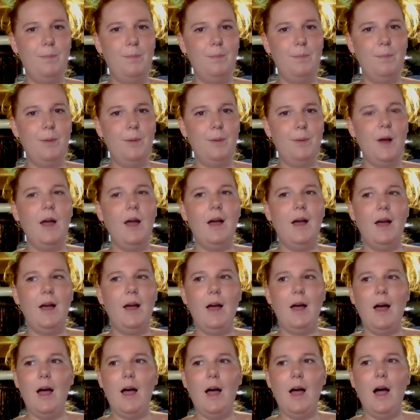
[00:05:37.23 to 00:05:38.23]
But
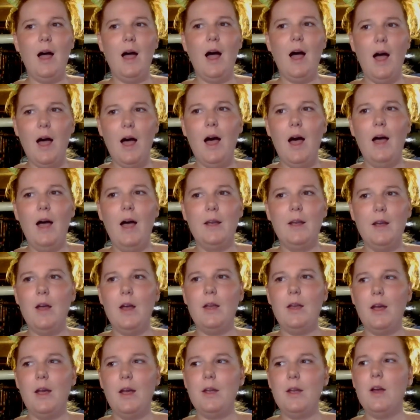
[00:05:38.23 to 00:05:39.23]
I
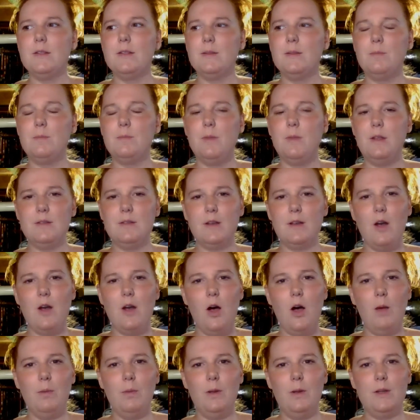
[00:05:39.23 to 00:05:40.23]
got some things
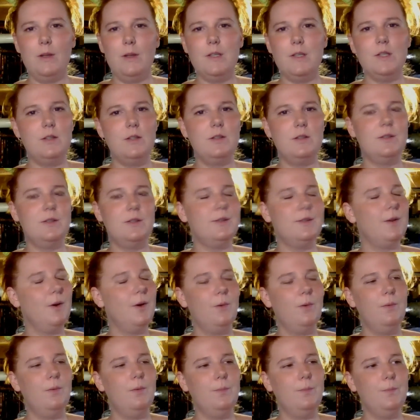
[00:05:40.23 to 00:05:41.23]
accomplished,
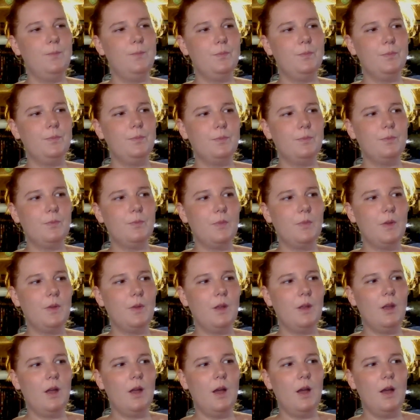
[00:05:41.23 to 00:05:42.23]
so
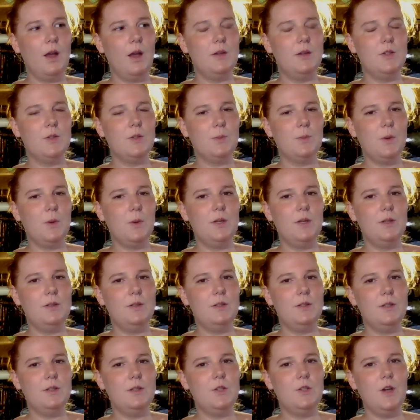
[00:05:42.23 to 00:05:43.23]
I just
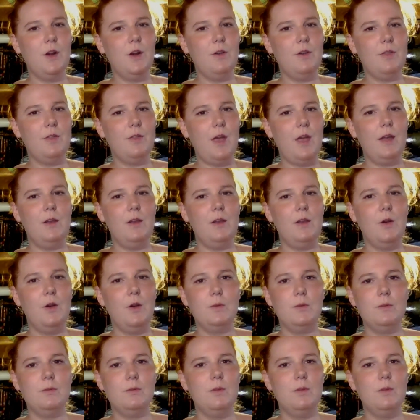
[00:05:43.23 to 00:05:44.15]
wanted to share that, you know,